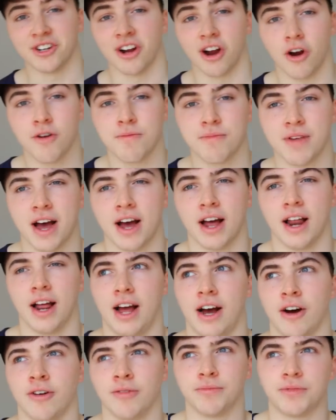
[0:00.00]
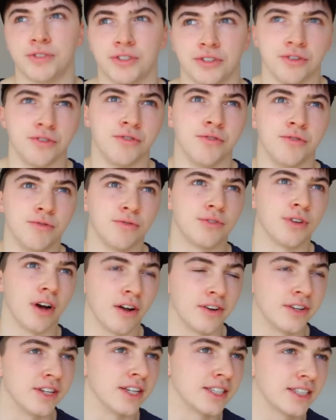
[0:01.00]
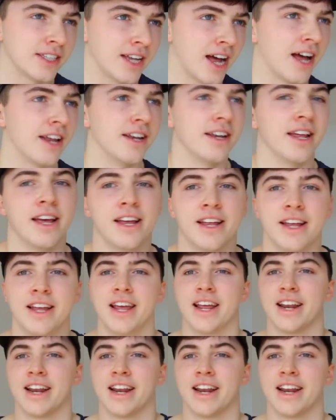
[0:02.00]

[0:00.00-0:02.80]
I hope that helps you to understand it.